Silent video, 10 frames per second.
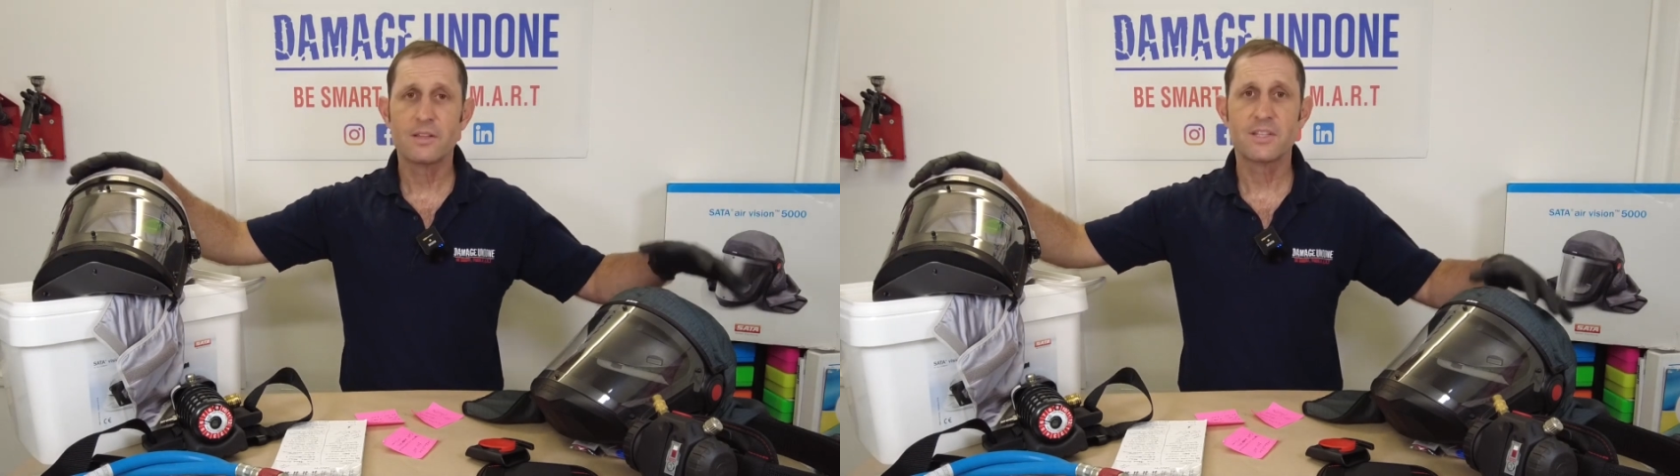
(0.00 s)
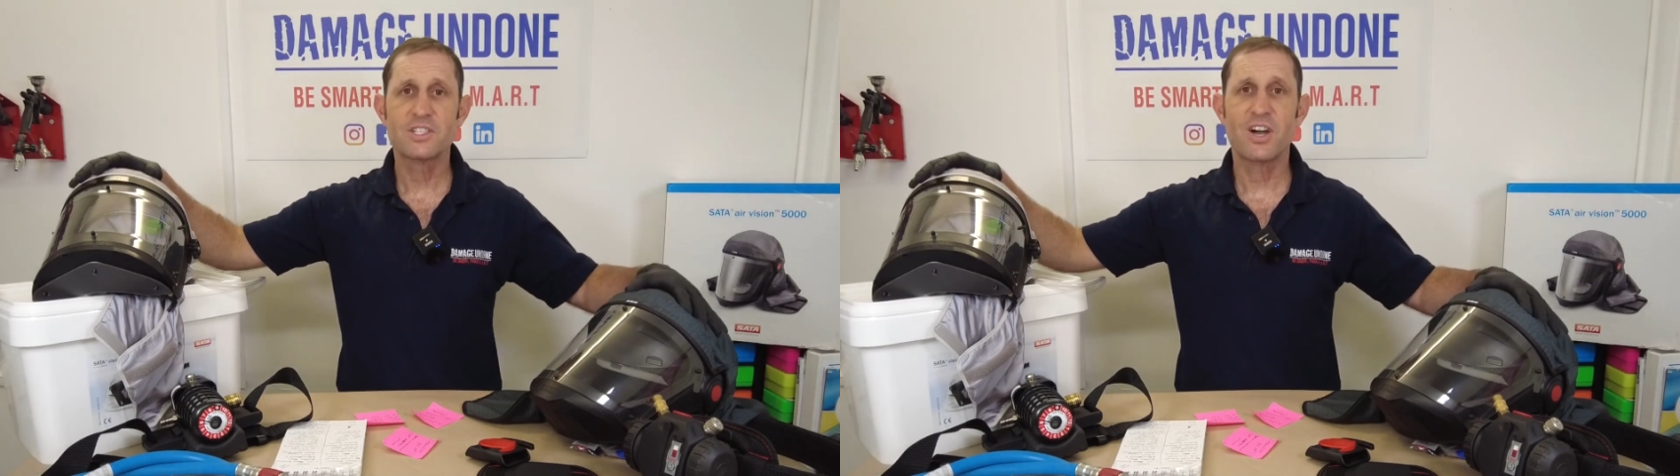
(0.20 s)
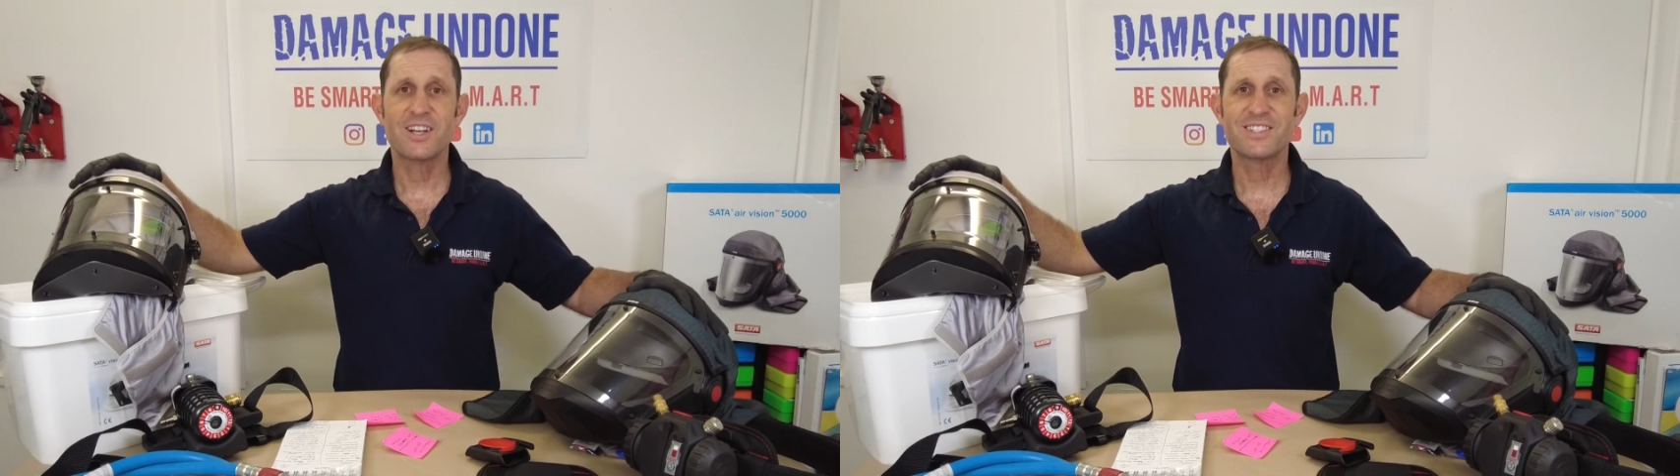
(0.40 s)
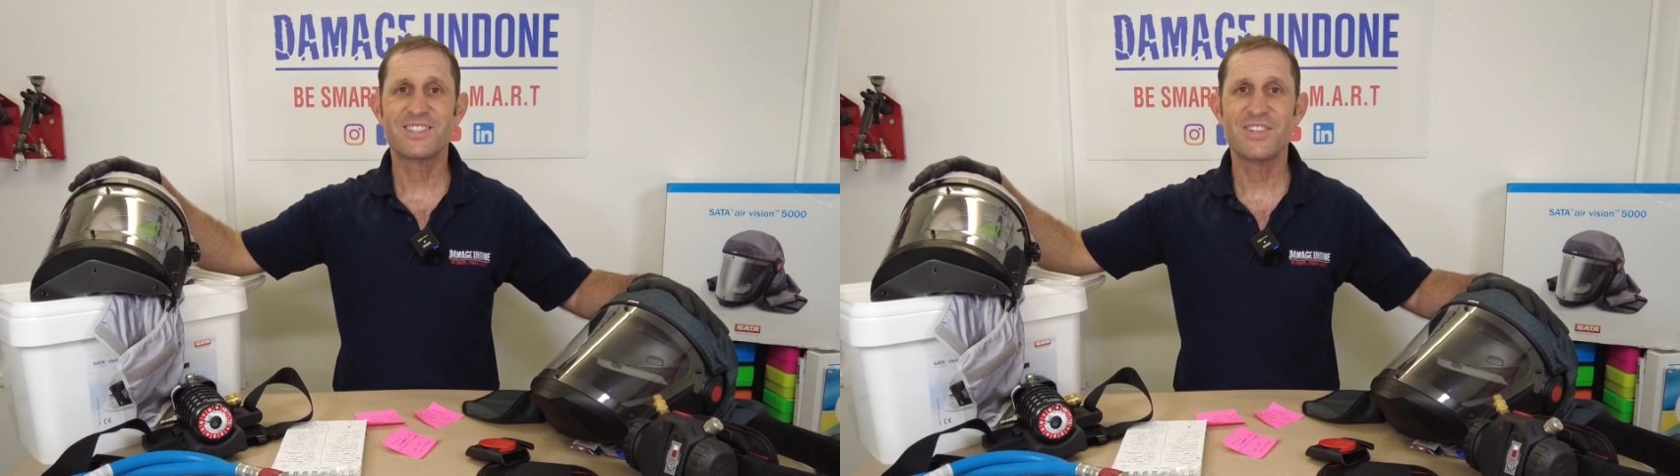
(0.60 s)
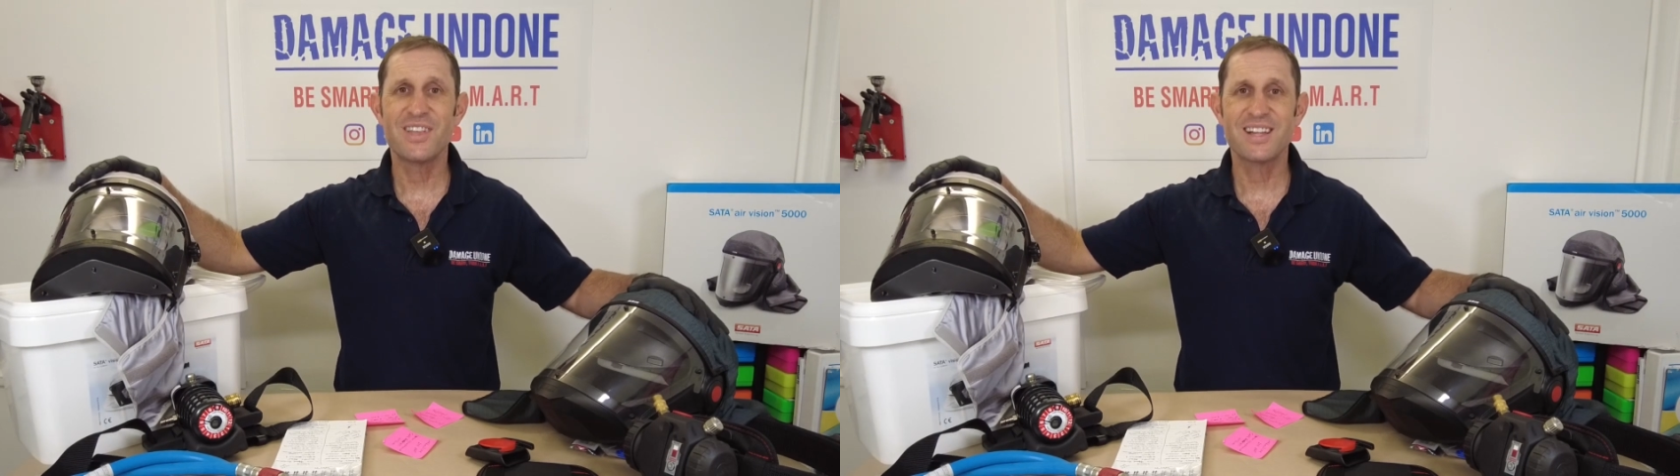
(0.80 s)
the Sata
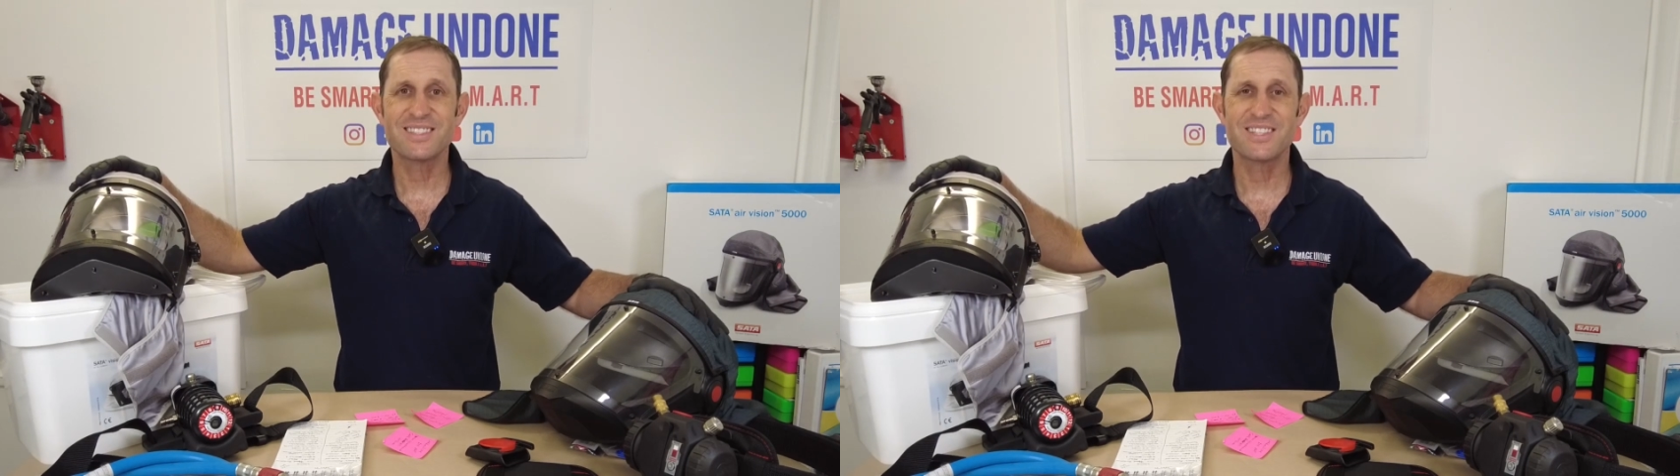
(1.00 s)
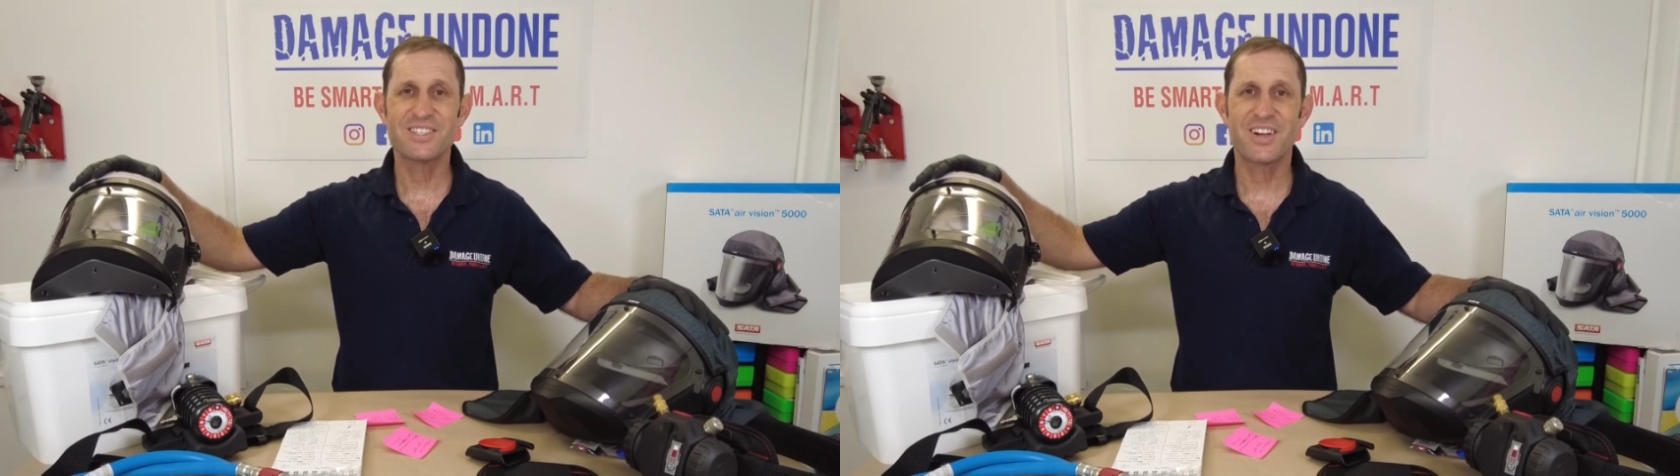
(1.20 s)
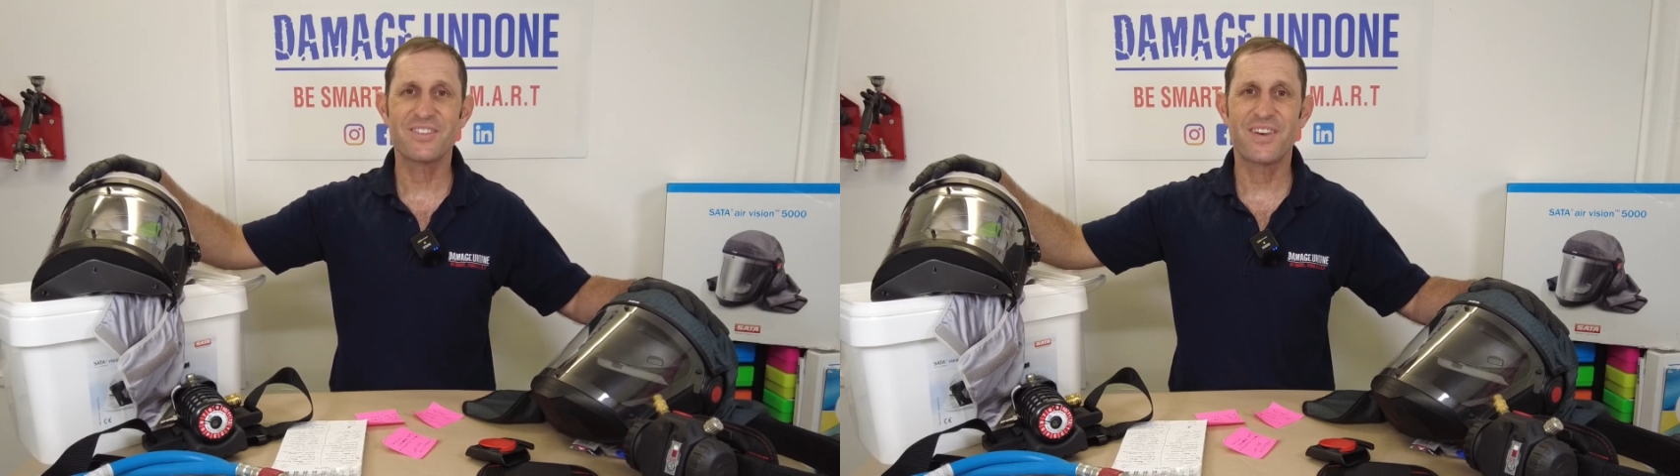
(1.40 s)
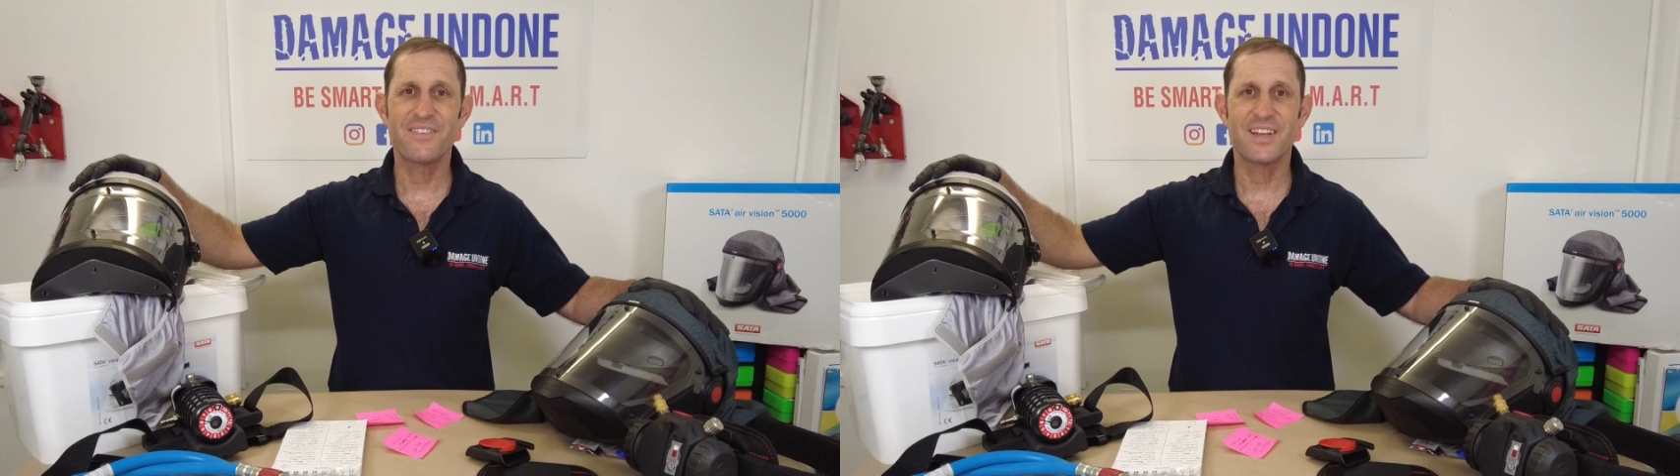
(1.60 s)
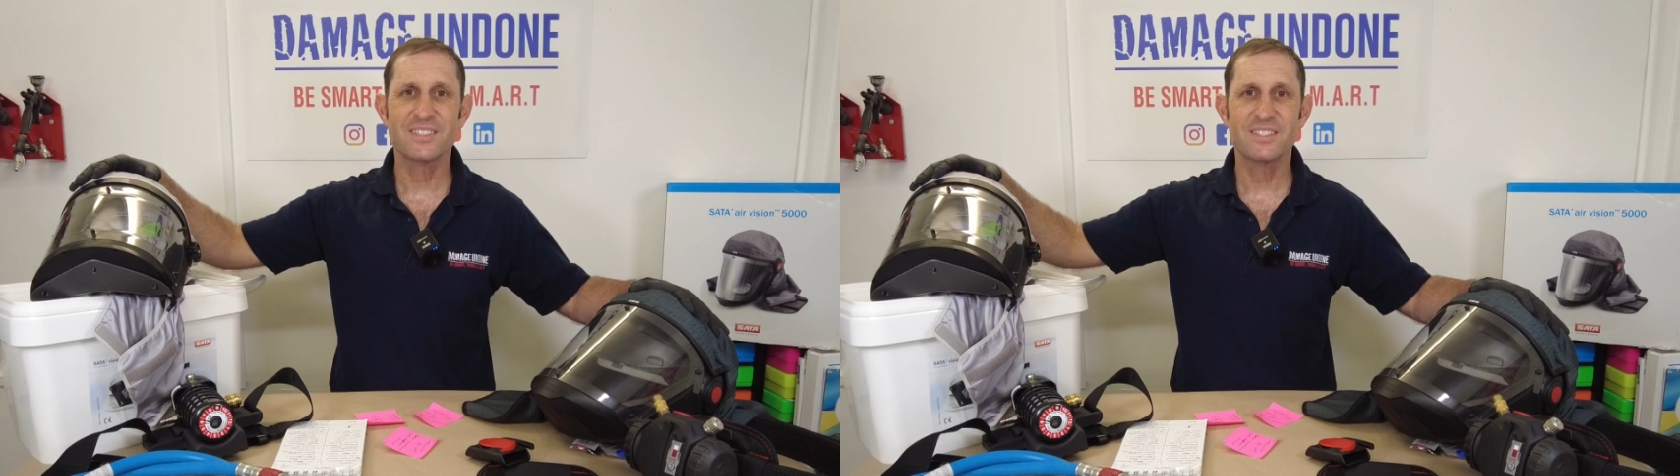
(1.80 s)
2000, the Sata
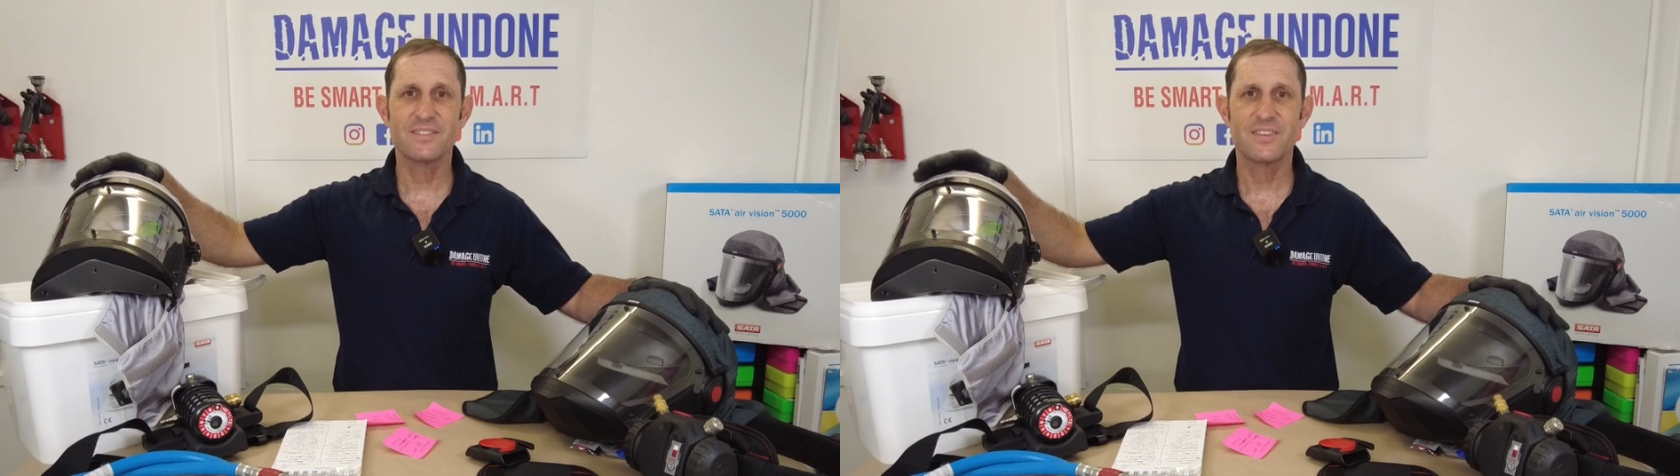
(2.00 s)
5000.